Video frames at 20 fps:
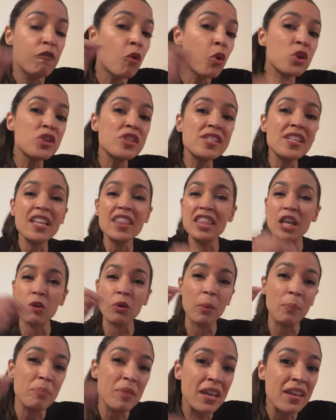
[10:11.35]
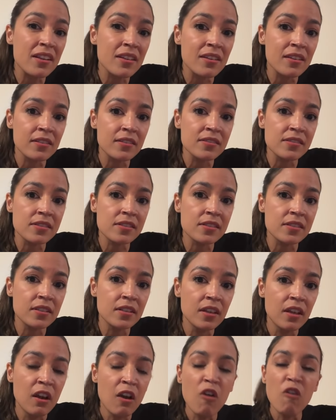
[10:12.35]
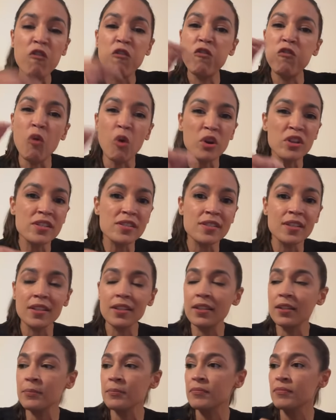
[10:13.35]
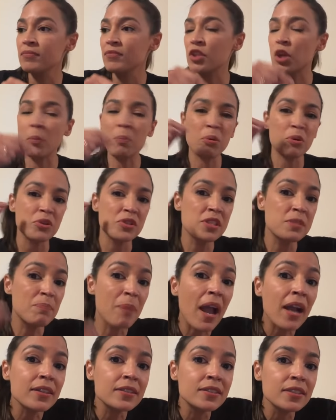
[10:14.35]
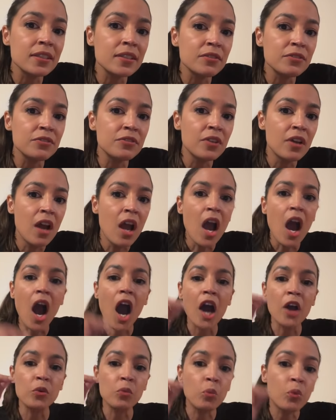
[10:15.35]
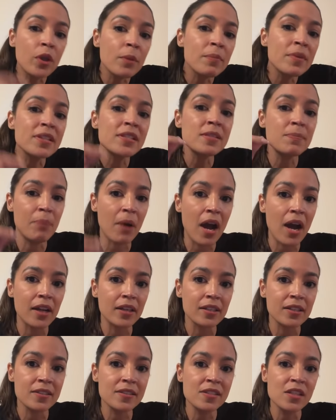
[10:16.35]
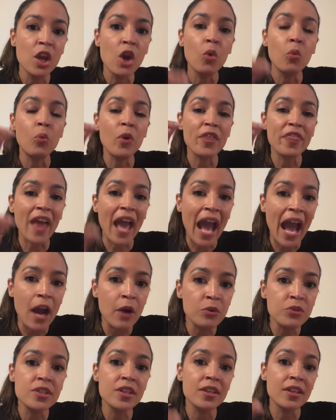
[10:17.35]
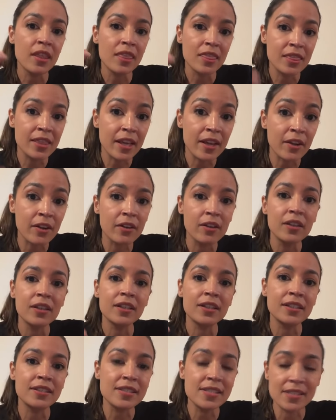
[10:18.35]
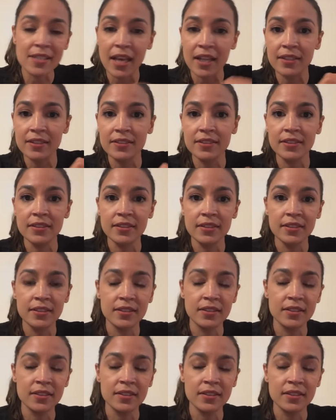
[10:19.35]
forcing their opinions, forcing their perspective on women's bodies without their consent.